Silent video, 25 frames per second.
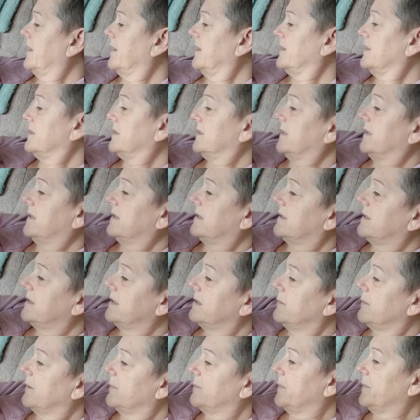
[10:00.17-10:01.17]
That's it. See
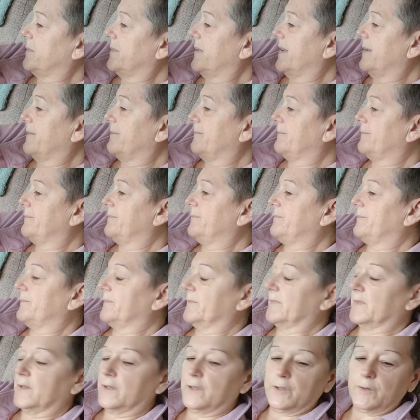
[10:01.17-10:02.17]
you up a bit.
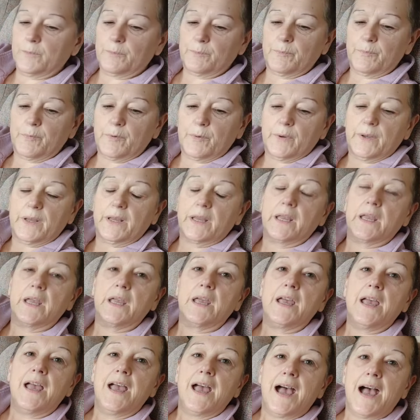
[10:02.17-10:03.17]
Good boy.
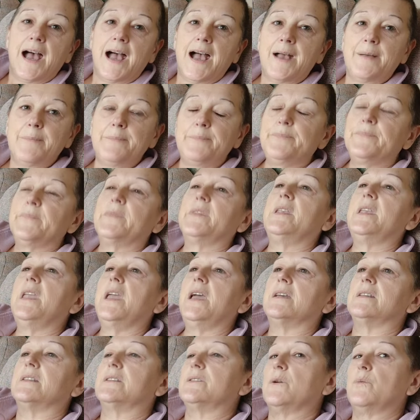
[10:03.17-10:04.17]

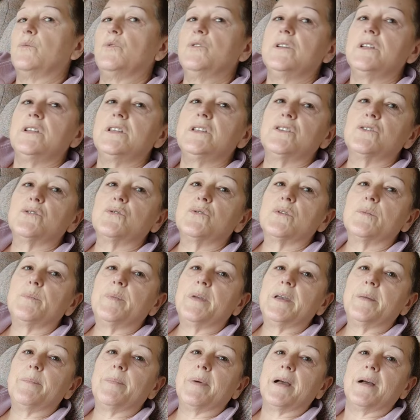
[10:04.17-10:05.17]
So I wanted to talk a
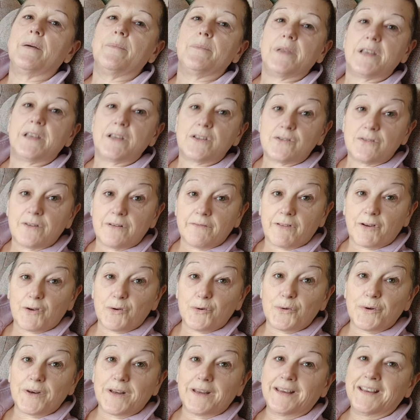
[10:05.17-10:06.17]
bit about, make sure I'm
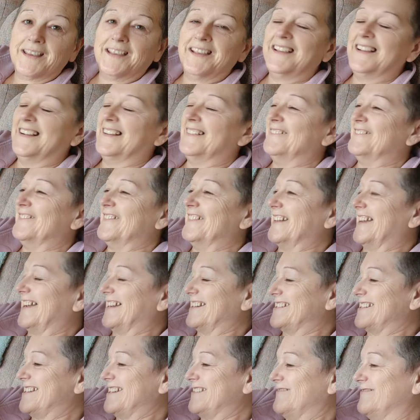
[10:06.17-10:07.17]
recording. I'm
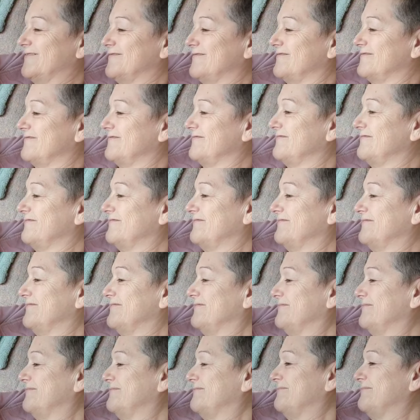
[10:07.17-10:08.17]
actually
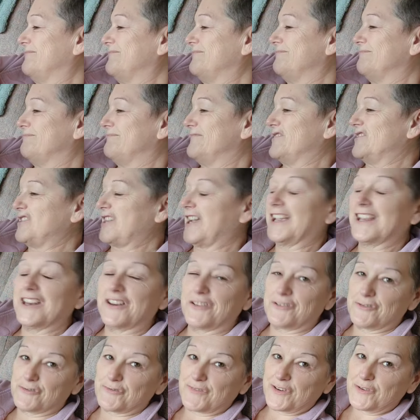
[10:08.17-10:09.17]
checking
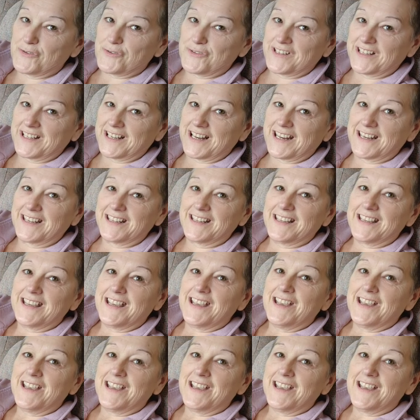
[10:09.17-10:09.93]
I was recording then.